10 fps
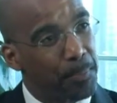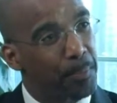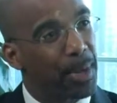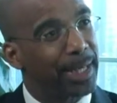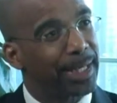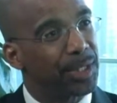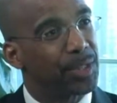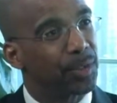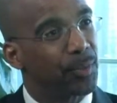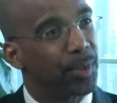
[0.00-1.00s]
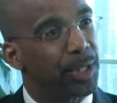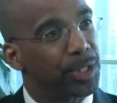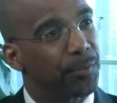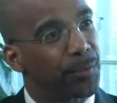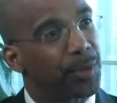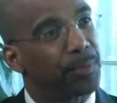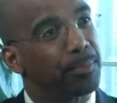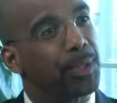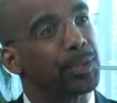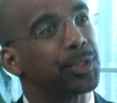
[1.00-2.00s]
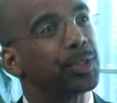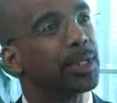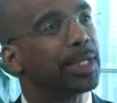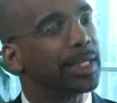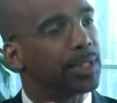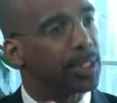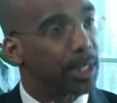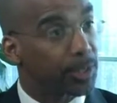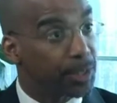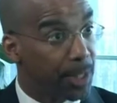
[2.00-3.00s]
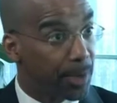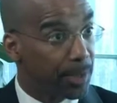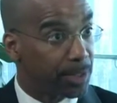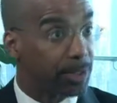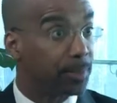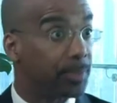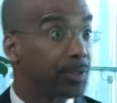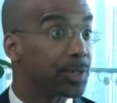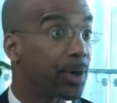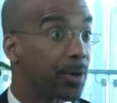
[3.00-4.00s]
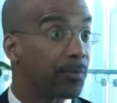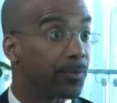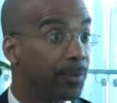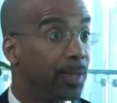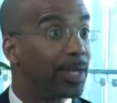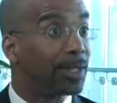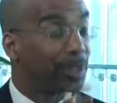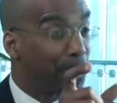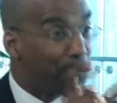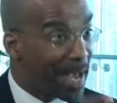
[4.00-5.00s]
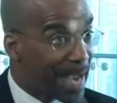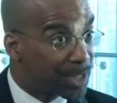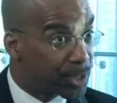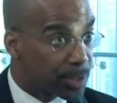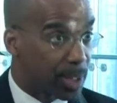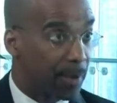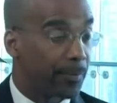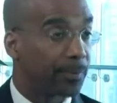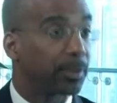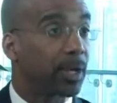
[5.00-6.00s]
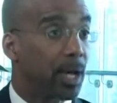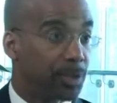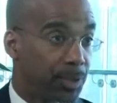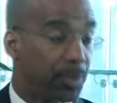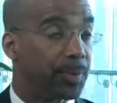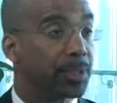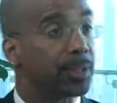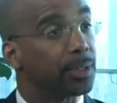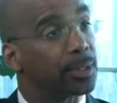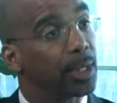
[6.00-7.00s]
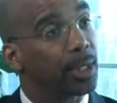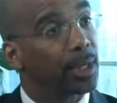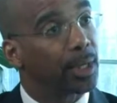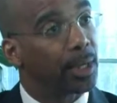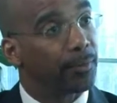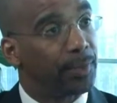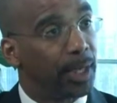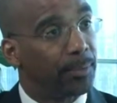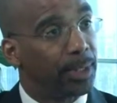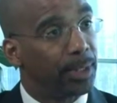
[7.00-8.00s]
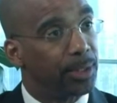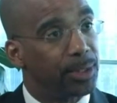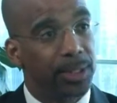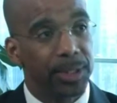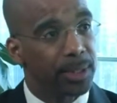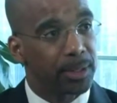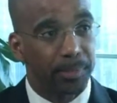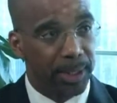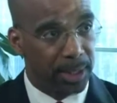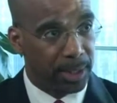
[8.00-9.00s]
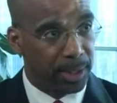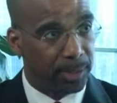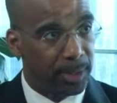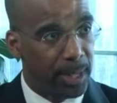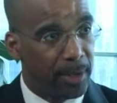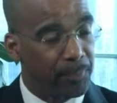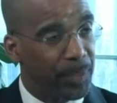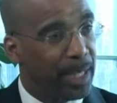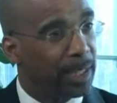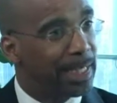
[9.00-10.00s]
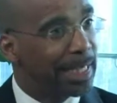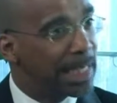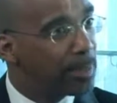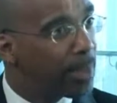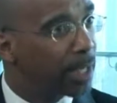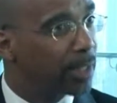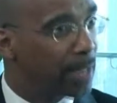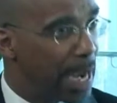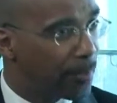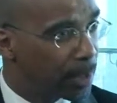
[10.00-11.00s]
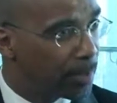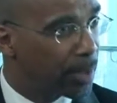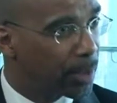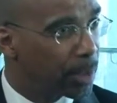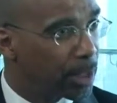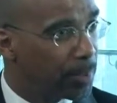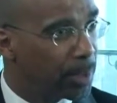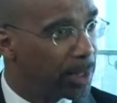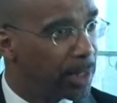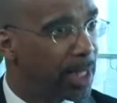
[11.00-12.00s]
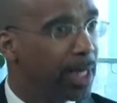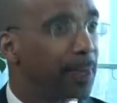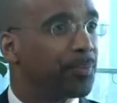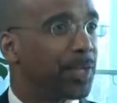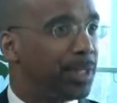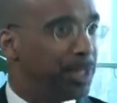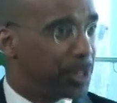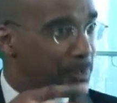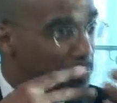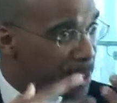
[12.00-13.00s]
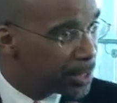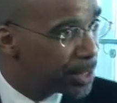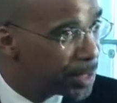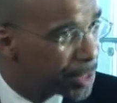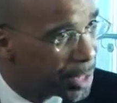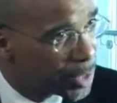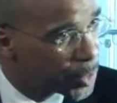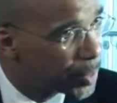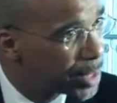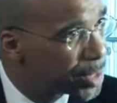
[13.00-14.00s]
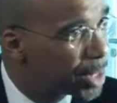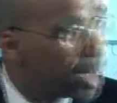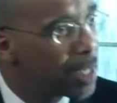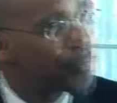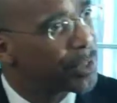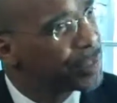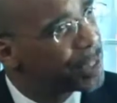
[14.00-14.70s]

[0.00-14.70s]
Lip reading: but is at risk for the most deleterious, the most harmful, the bad stuff, consequences of diabetes. This is a big deal. And anybody in the African American community that dismisses these risks, that